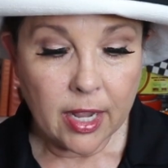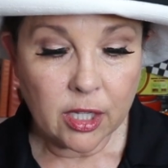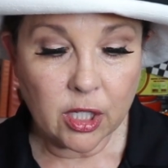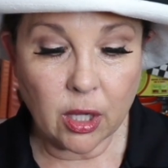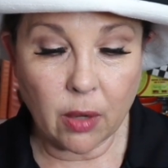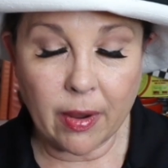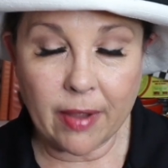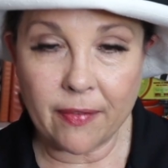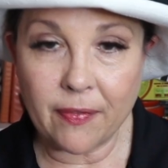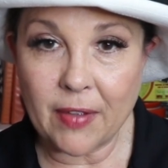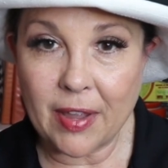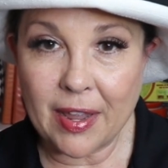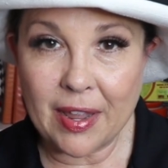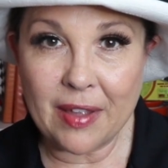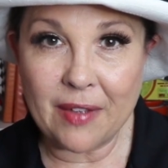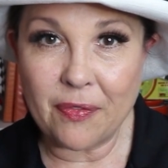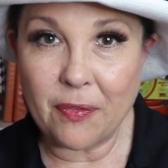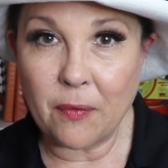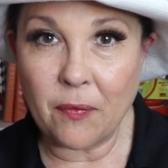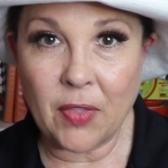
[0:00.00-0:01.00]
So
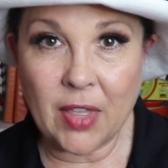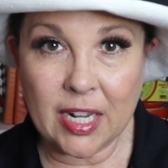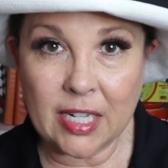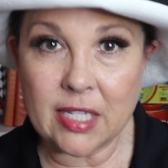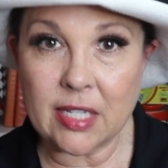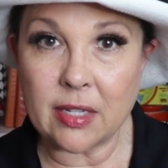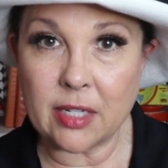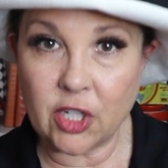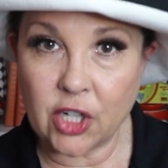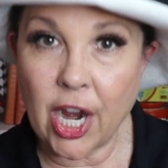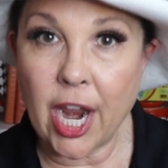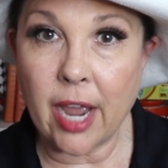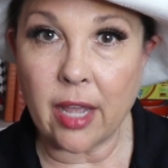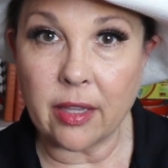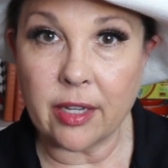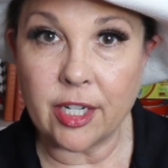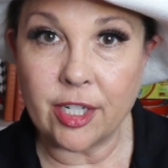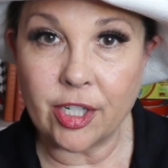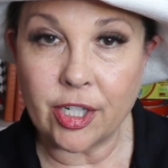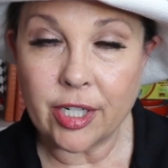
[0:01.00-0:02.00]
if this
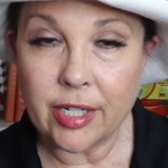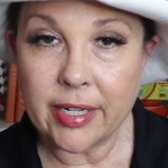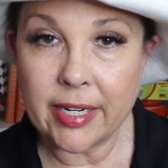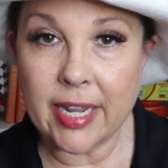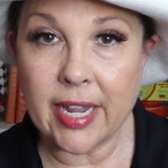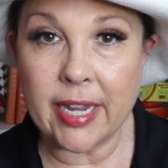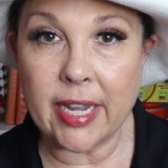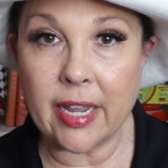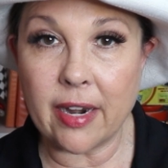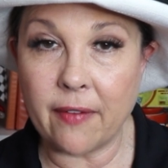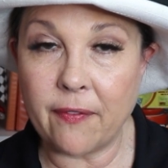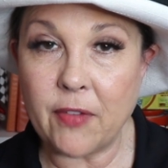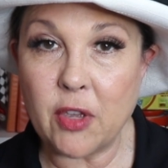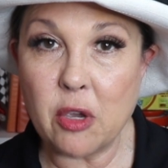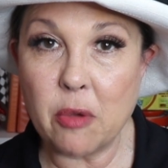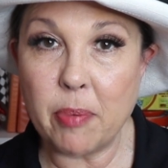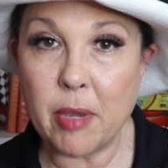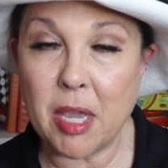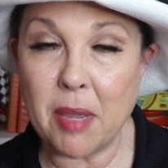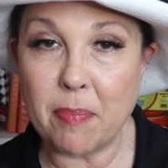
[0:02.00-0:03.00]
challenge can get a
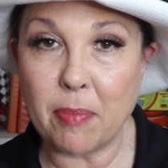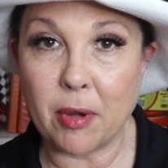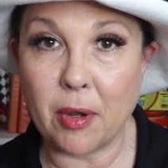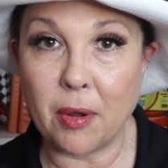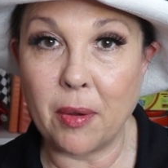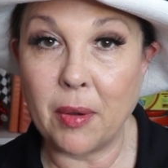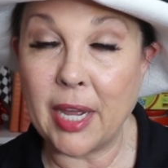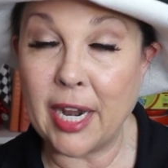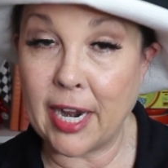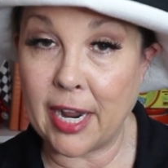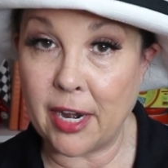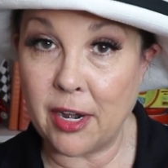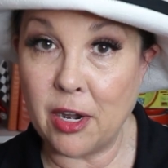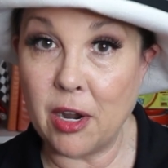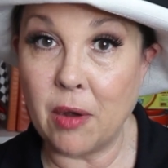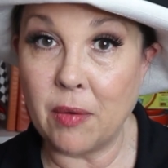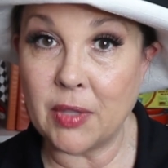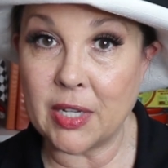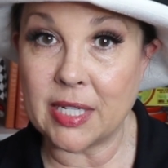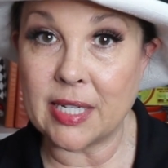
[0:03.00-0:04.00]
few people, and I
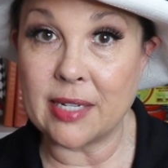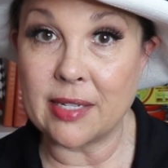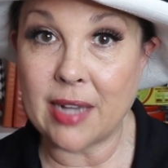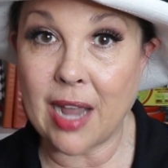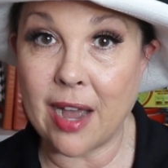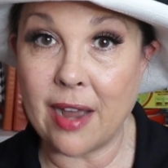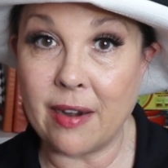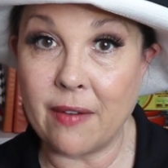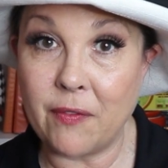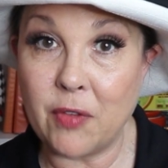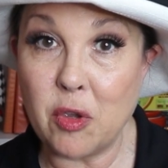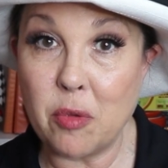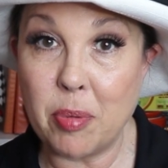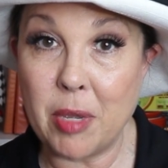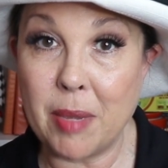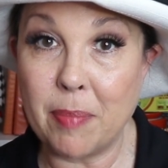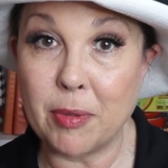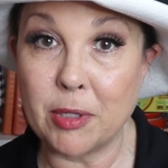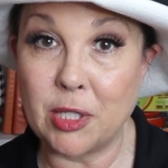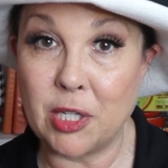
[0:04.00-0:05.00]
know this has gotten a few
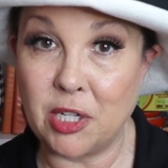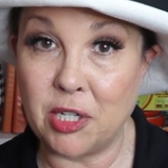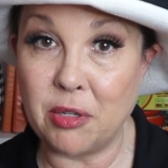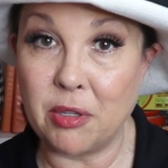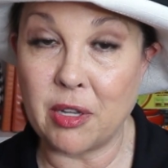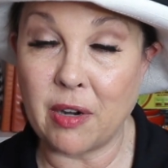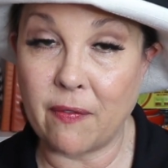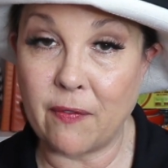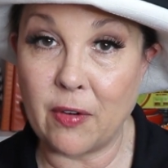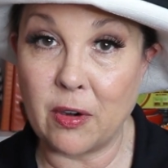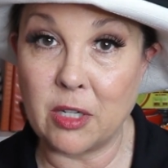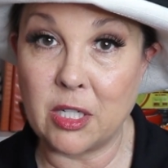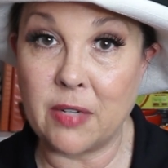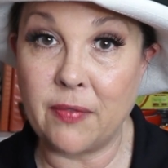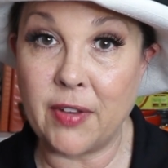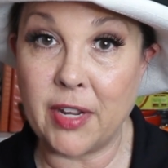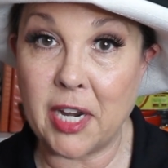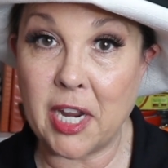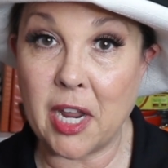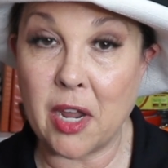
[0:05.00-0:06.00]
people to do their first
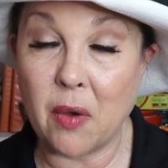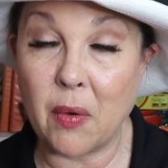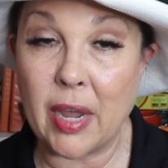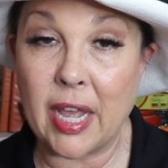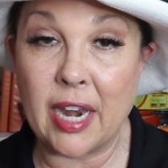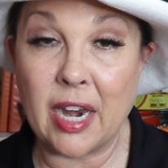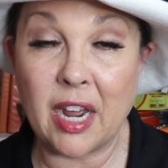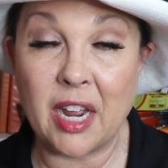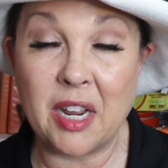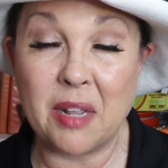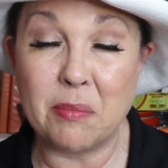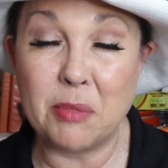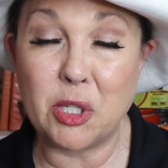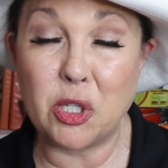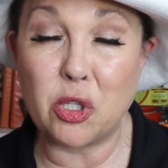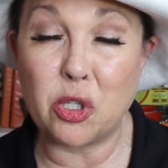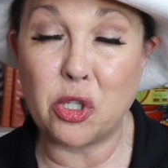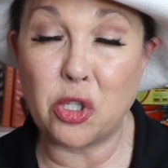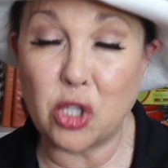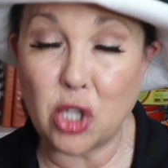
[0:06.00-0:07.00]
video, and I am
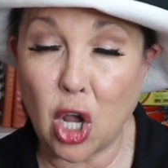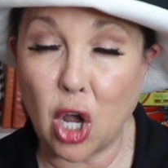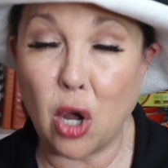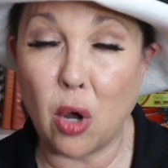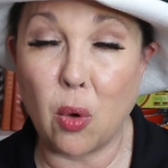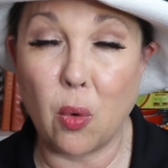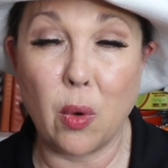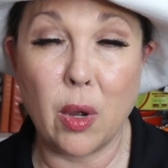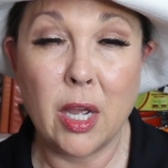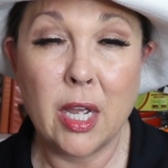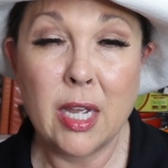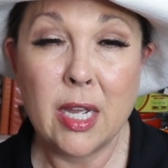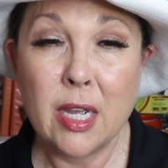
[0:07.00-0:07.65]
so,